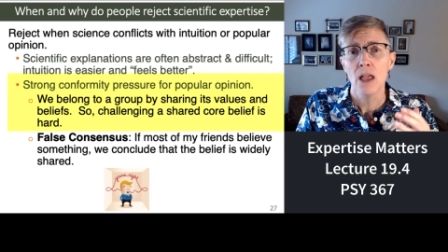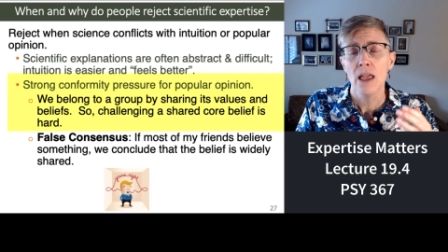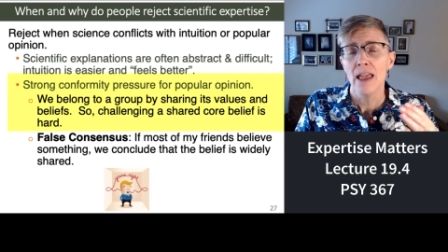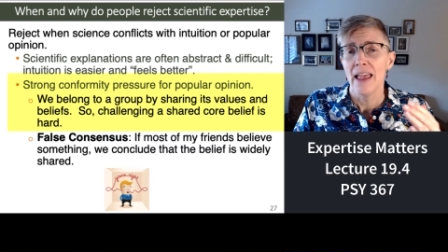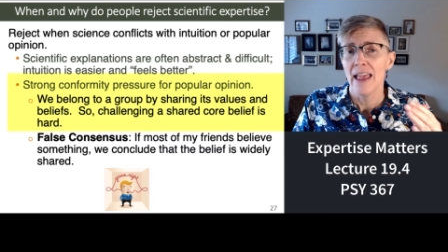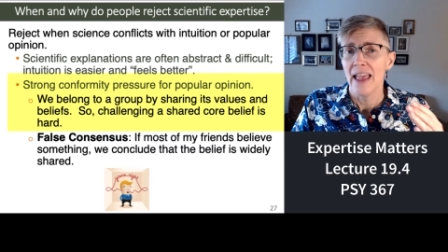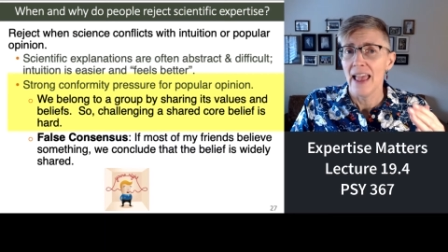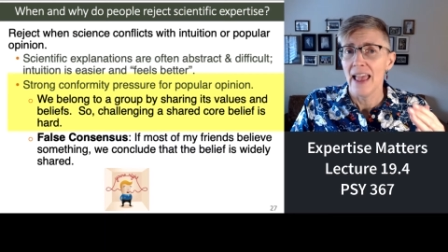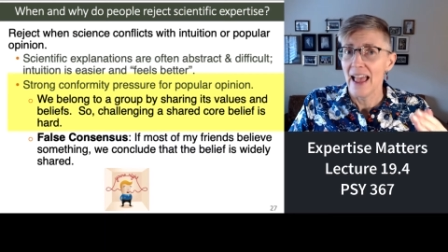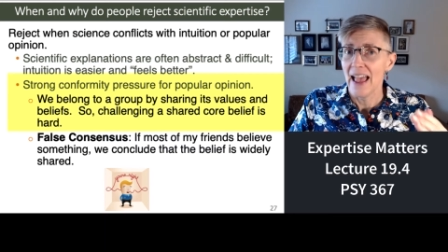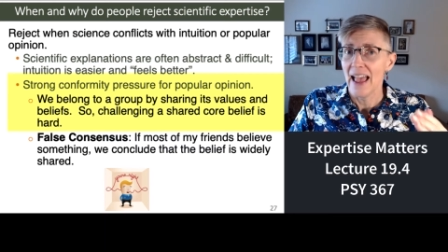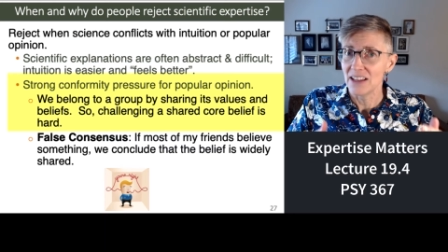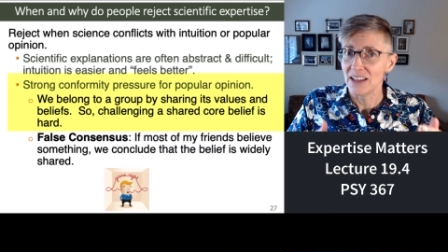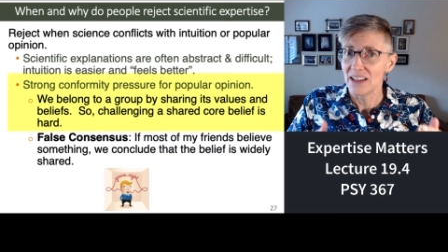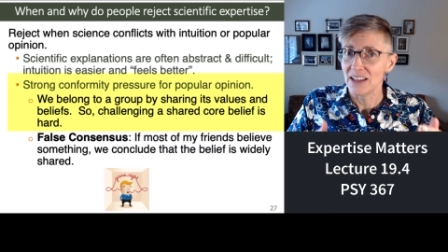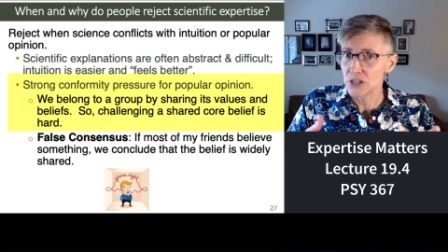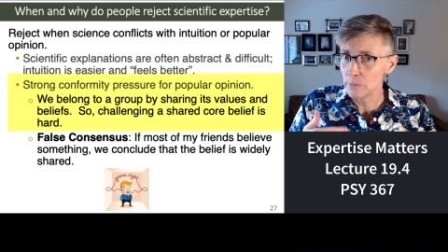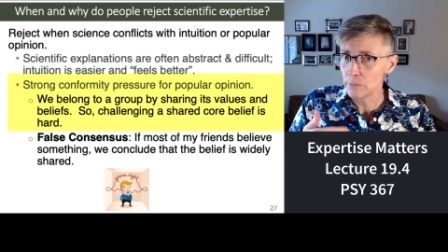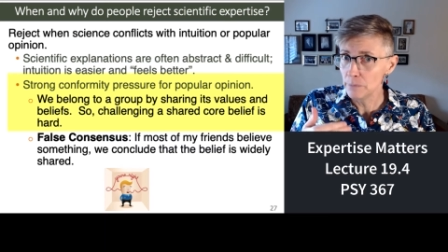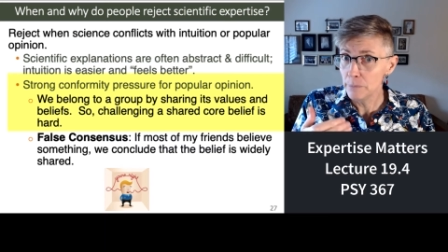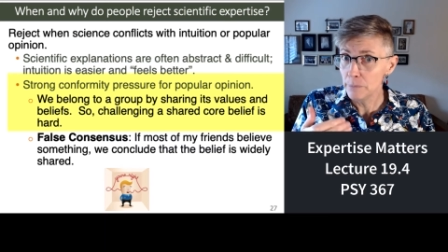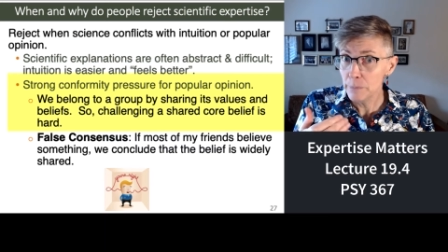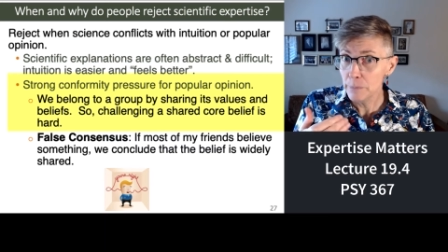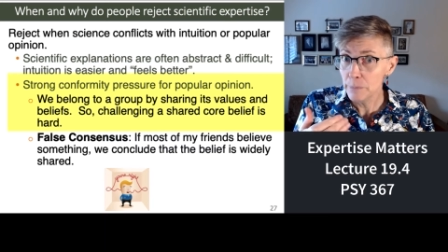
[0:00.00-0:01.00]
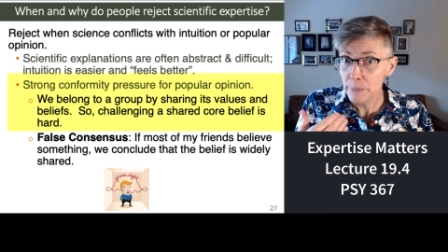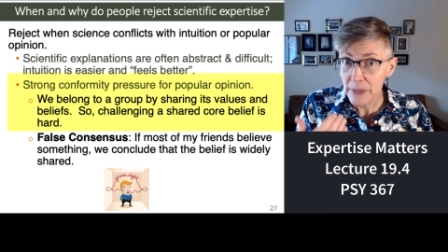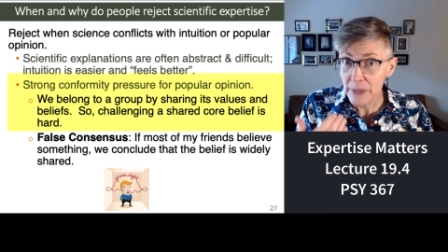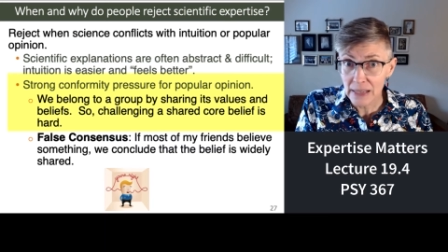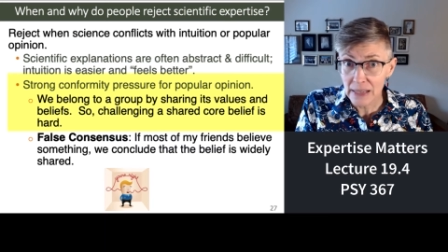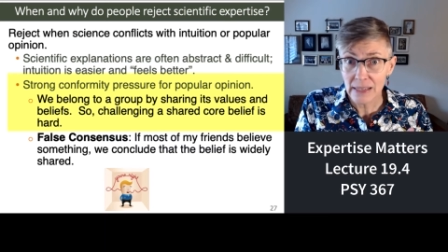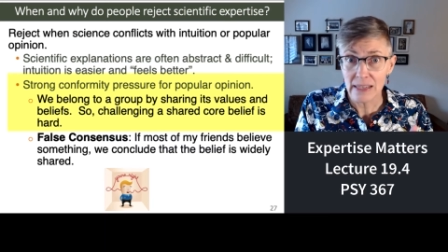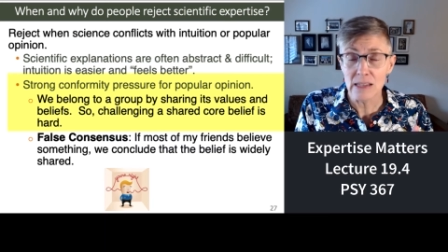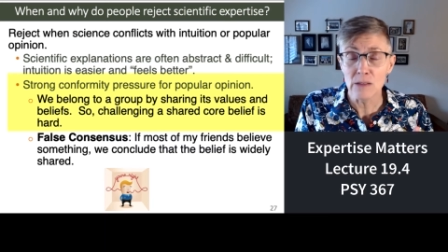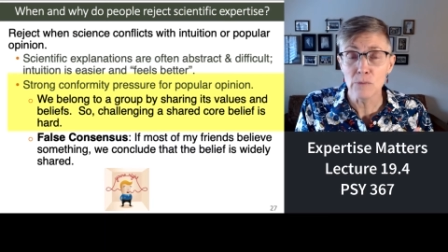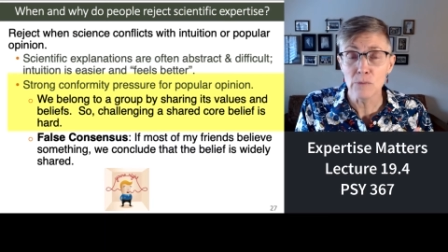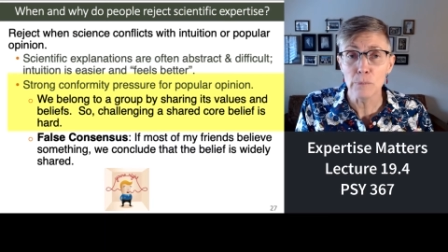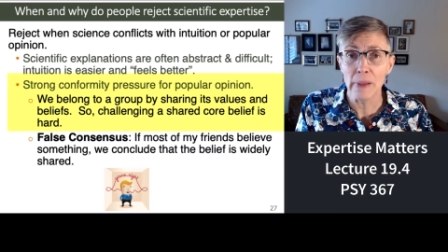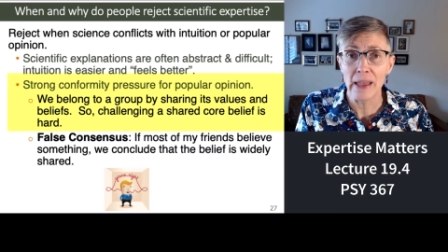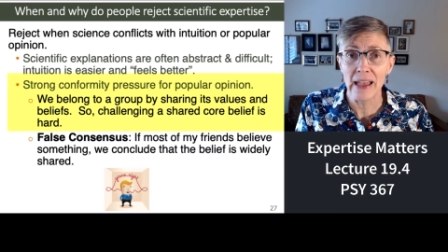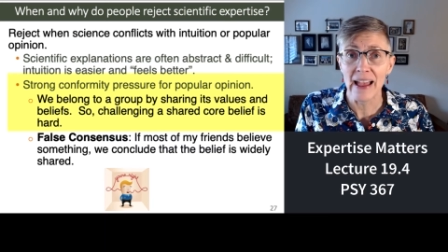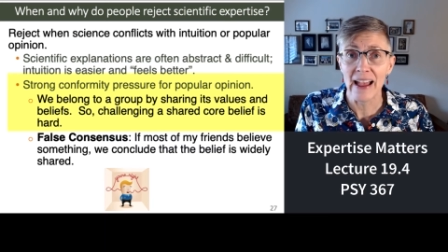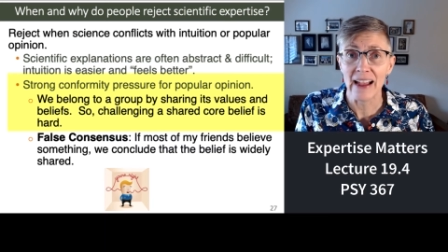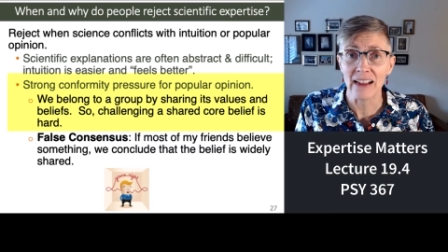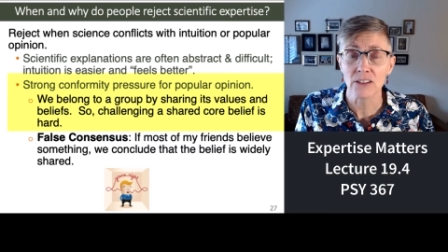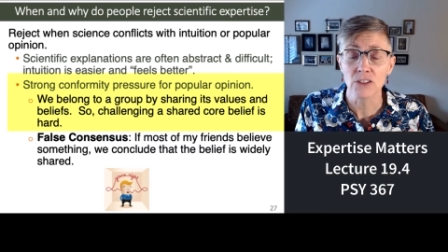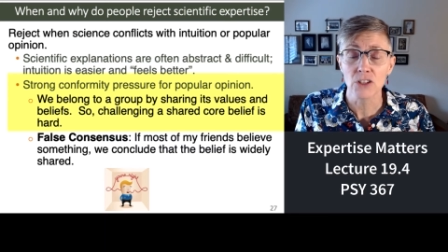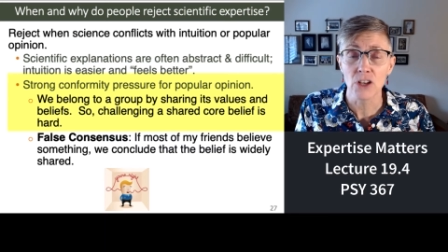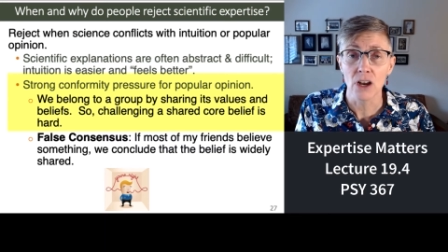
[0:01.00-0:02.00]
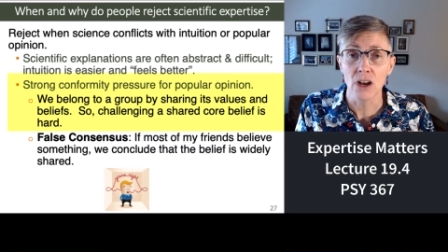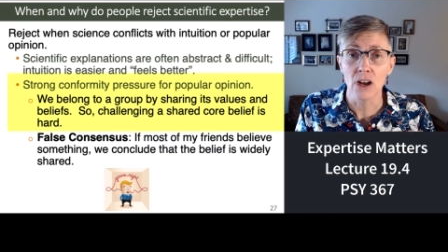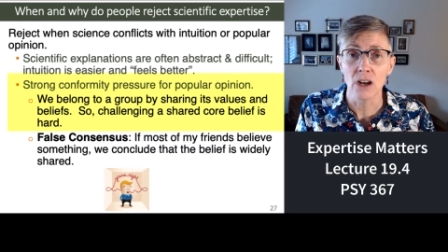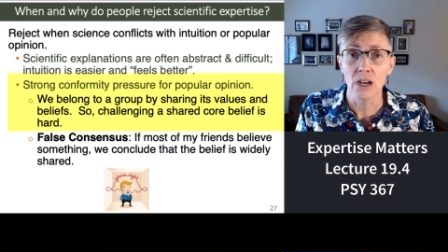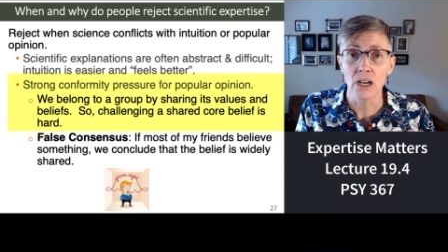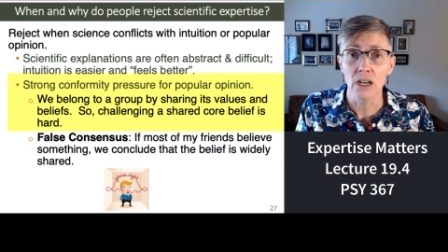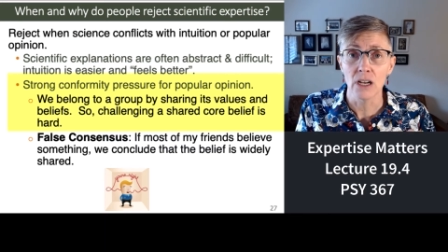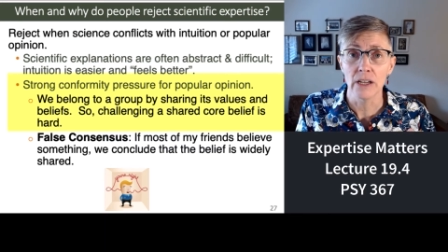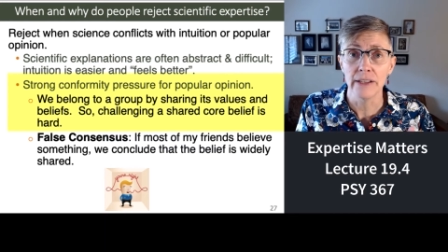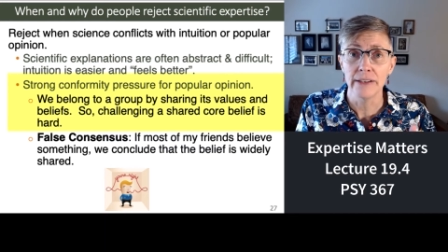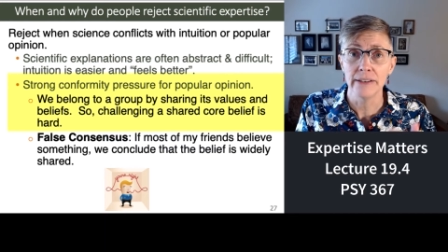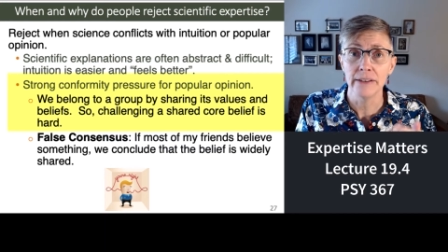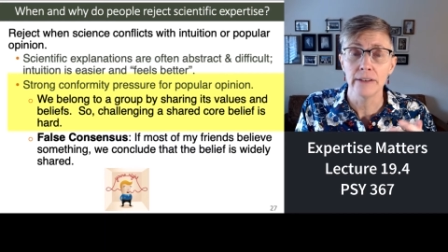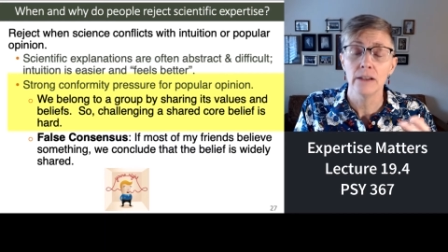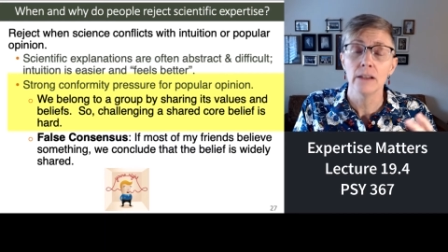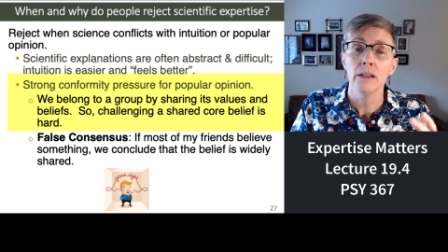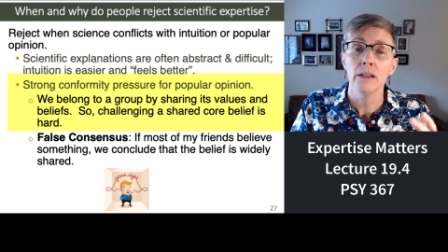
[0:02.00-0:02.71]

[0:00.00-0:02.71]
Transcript: has a big impact on